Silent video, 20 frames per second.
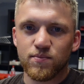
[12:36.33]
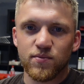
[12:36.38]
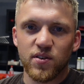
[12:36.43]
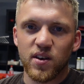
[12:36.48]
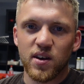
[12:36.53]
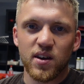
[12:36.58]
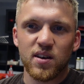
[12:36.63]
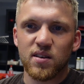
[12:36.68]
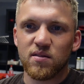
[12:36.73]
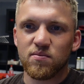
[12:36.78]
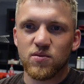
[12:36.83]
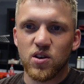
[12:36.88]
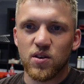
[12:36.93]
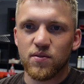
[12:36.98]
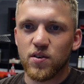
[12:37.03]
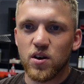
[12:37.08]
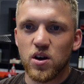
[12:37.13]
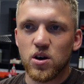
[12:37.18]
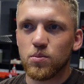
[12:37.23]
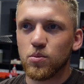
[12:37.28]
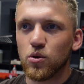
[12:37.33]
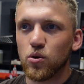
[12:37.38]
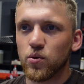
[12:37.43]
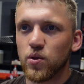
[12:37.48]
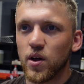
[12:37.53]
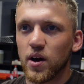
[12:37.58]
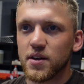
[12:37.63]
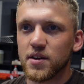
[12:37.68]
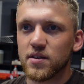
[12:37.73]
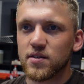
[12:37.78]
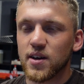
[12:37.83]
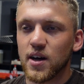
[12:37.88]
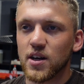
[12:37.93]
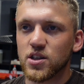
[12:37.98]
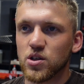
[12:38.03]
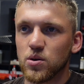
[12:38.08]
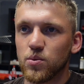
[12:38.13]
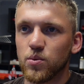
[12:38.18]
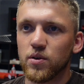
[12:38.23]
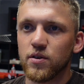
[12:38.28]
thing convertible that I need to
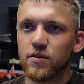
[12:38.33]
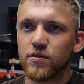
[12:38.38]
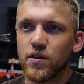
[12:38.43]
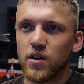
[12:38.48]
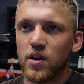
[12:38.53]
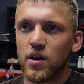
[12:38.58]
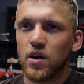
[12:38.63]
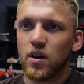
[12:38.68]
catch up with,